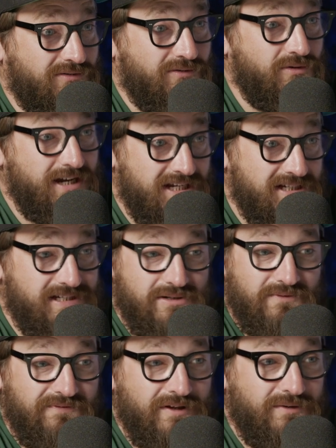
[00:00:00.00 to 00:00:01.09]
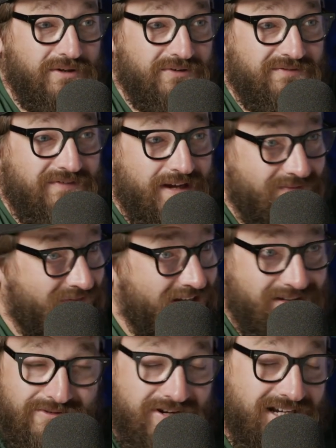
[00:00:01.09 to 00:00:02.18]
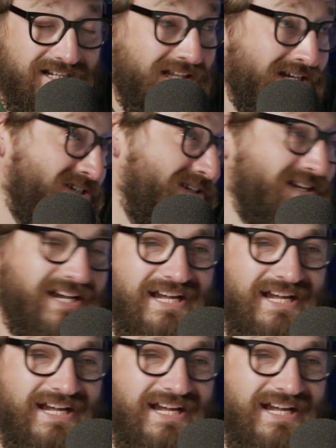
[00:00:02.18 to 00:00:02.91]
Greggy still following on legend. the Greggy legend,